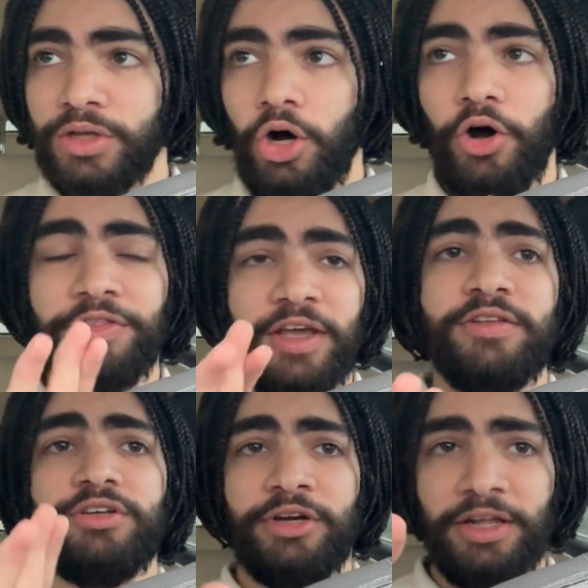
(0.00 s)
on the
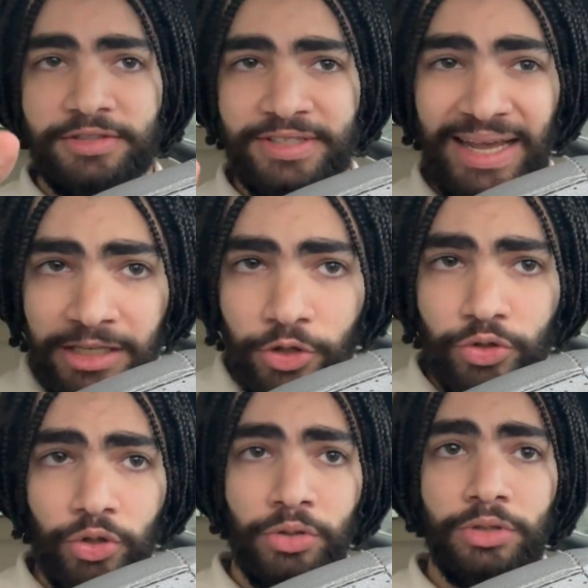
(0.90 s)
internet tell you
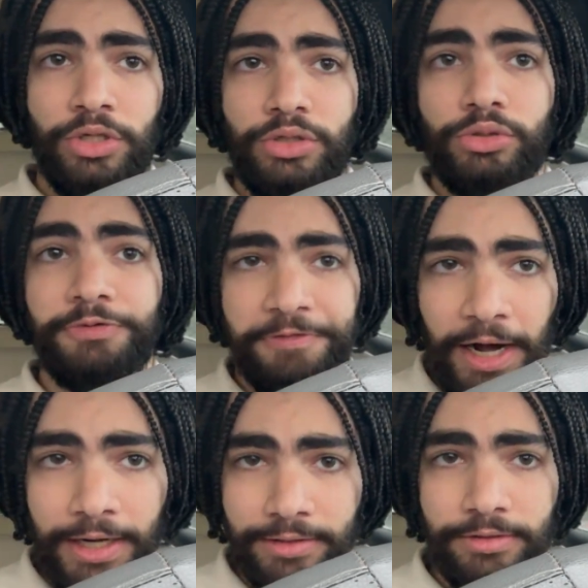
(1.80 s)
to
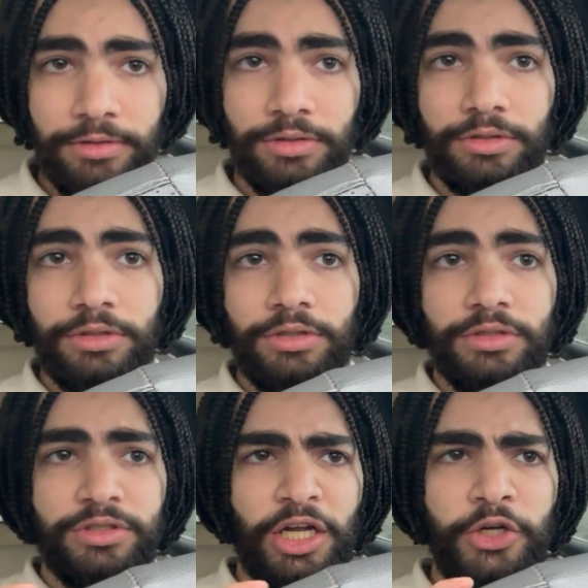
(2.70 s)
fight,
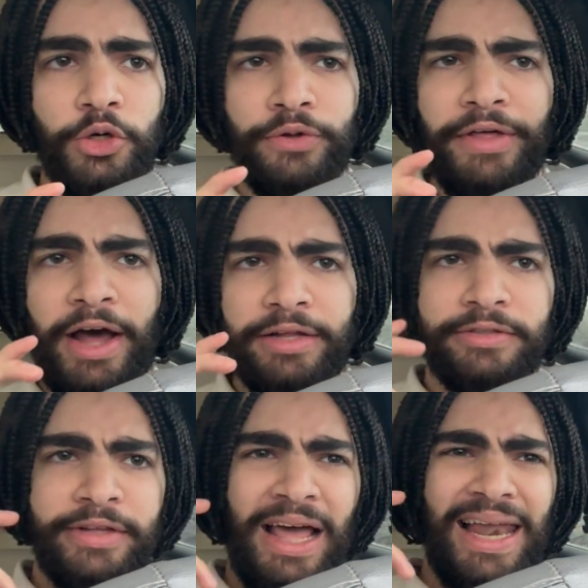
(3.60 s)
tell you that
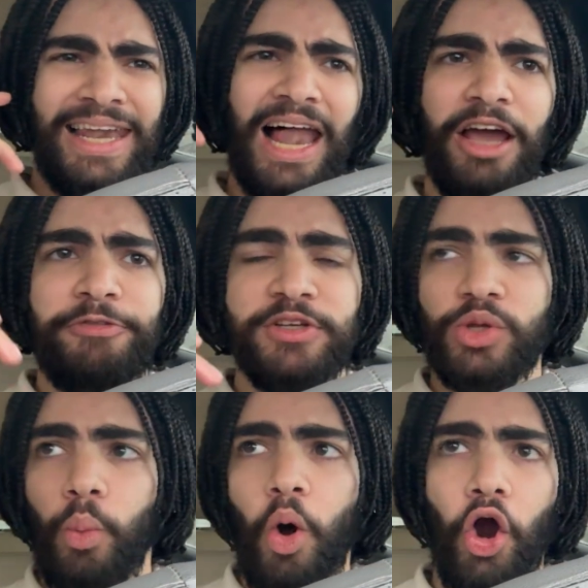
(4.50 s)
life is a
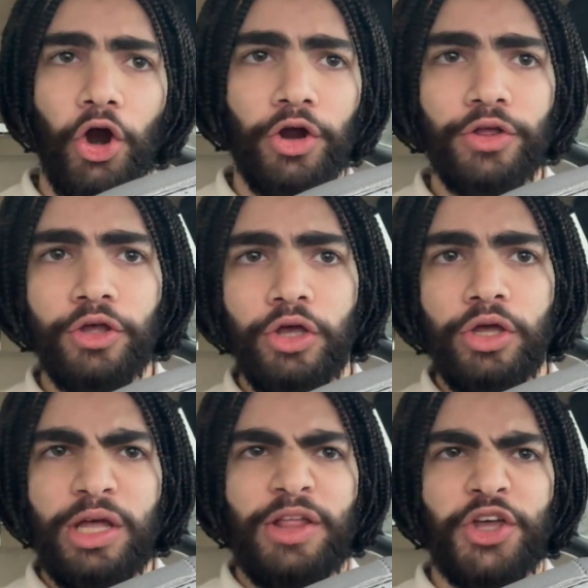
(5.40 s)
war,
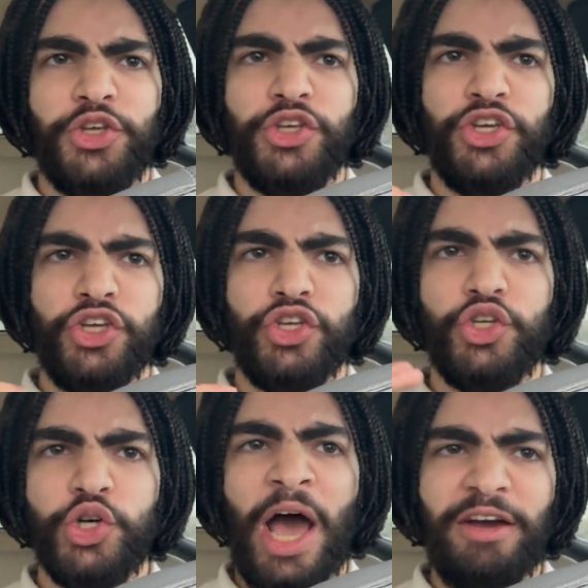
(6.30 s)
like
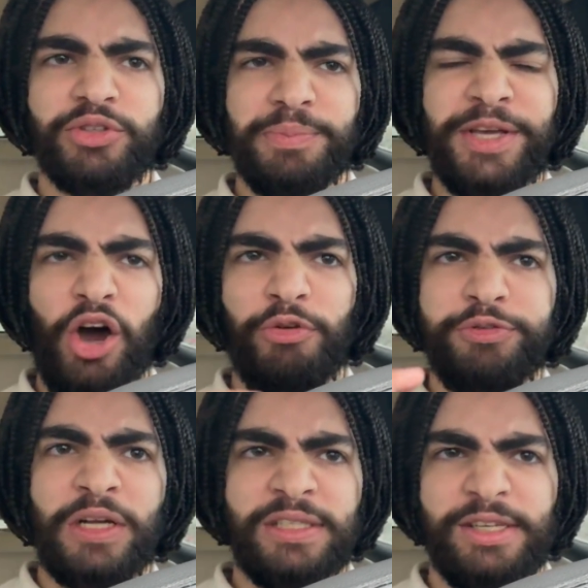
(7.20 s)
you have to be
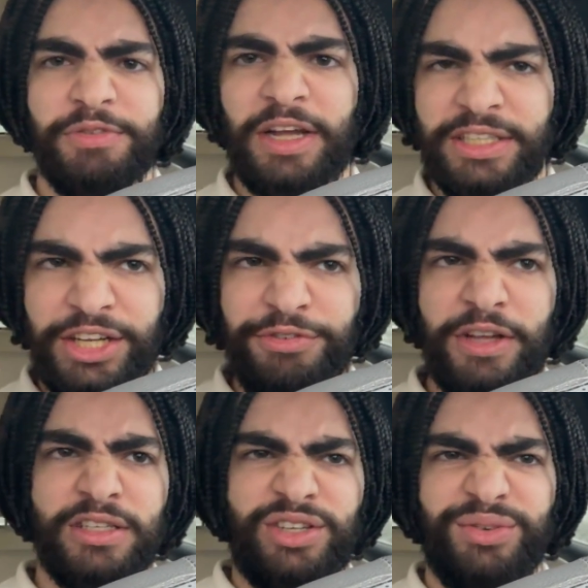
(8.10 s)
offensive and
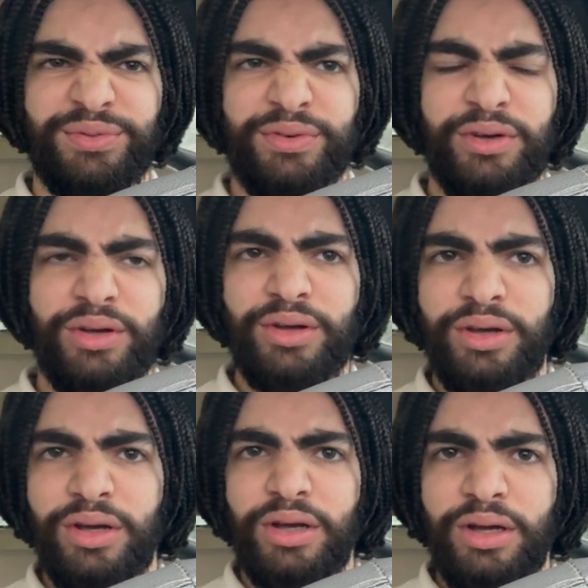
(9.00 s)
defensive.
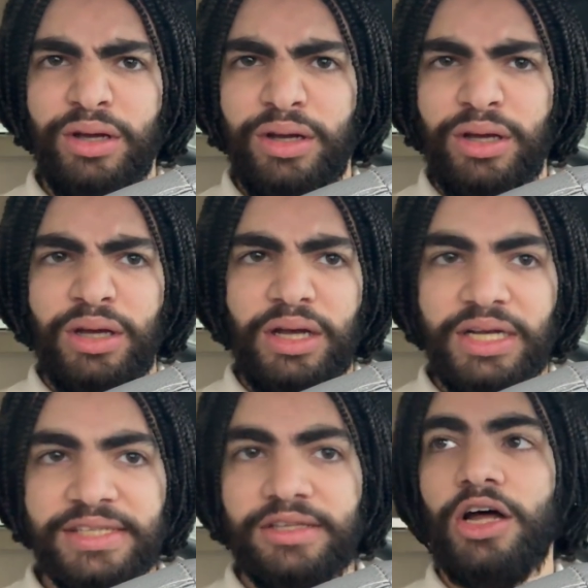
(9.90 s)

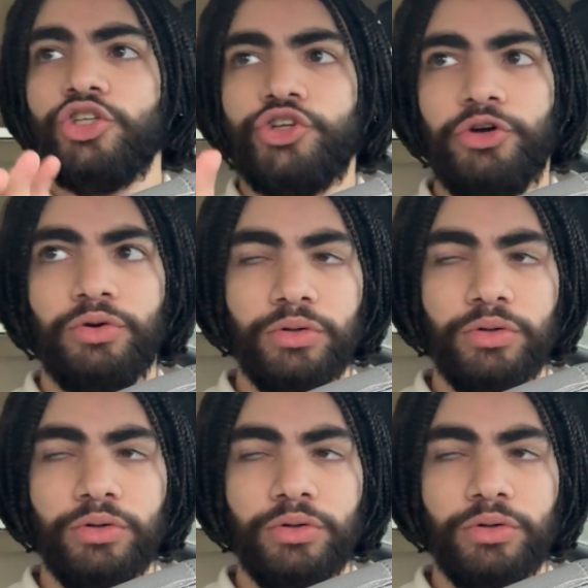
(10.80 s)
It's not true.